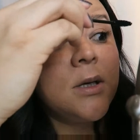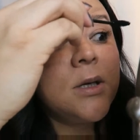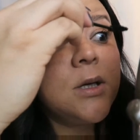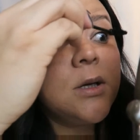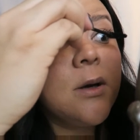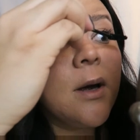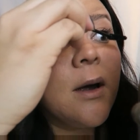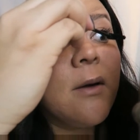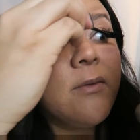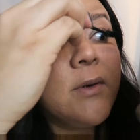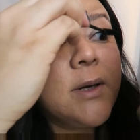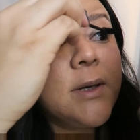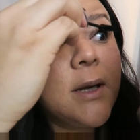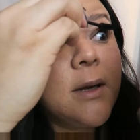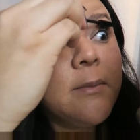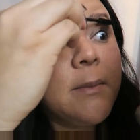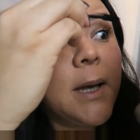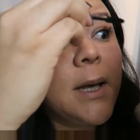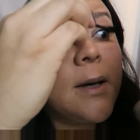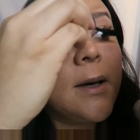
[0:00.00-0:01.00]
to your
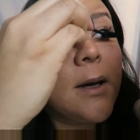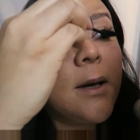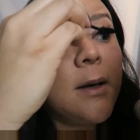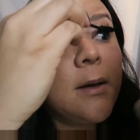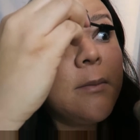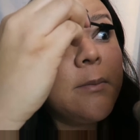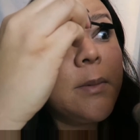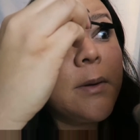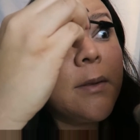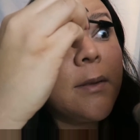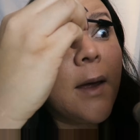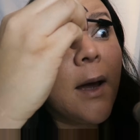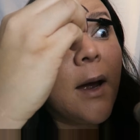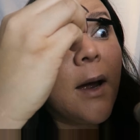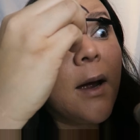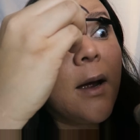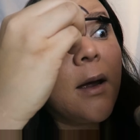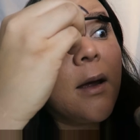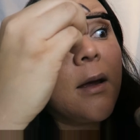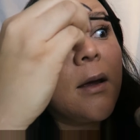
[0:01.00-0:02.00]
everyday makeup
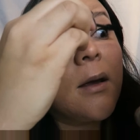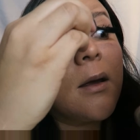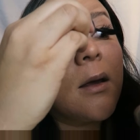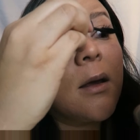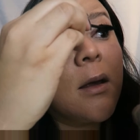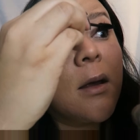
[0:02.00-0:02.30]
that